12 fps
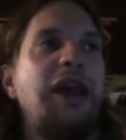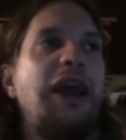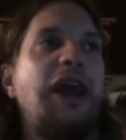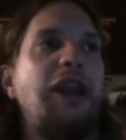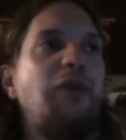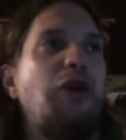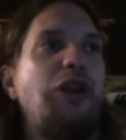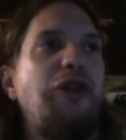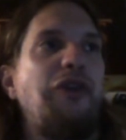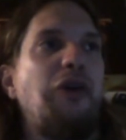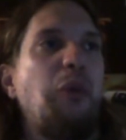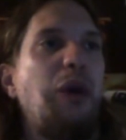anyone in
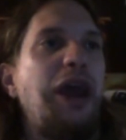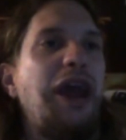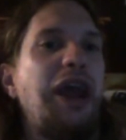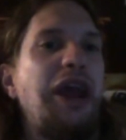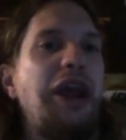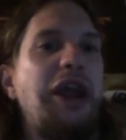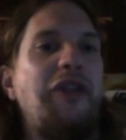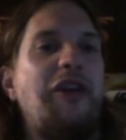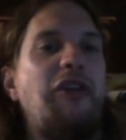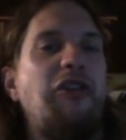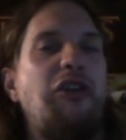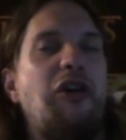their way,
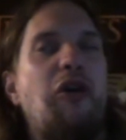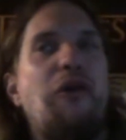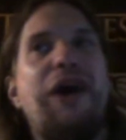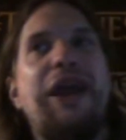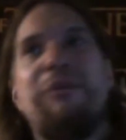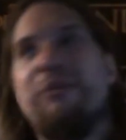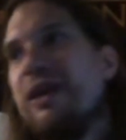and you know, like